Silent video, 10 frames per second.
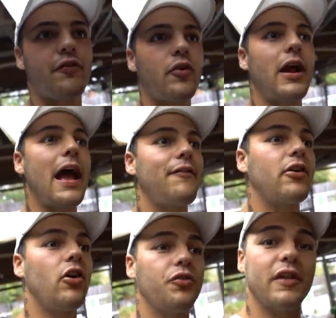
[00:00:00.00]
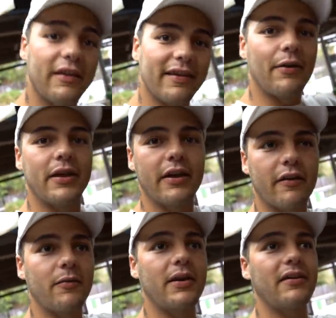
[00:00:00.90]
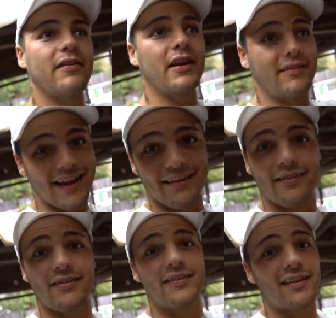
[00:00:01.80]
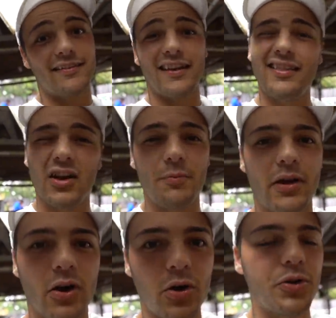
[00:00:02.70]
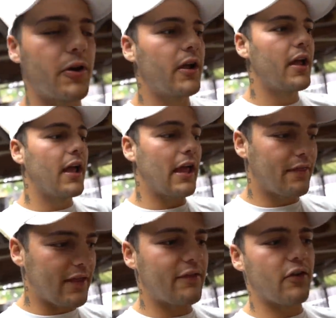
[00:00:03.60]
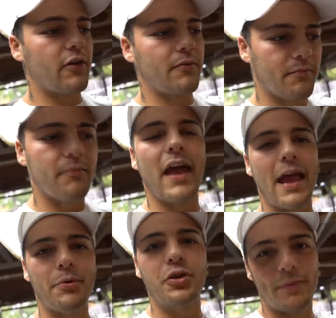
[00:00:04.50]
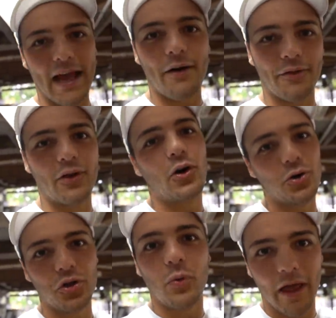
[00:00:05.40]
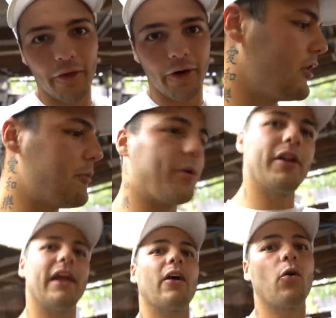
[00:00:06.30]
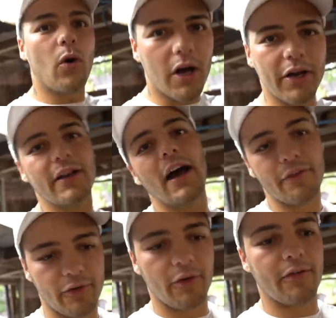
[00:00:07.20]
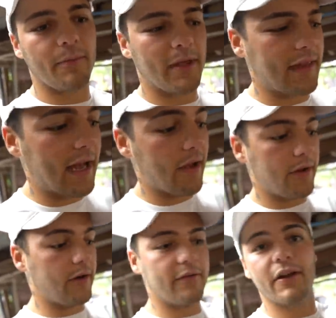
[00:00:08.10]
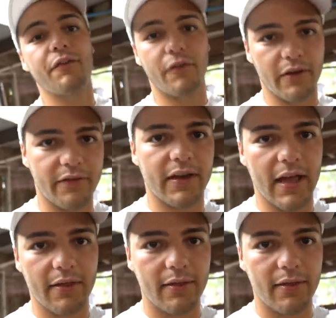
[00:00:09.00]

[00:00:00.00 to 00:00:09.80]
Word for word: for having all these out here is because in Texas it does get a little bit colder, and these are able to be out in the colder weather. You put an arowana, an Oscar, or something like that out here, it's gonna freeze to death.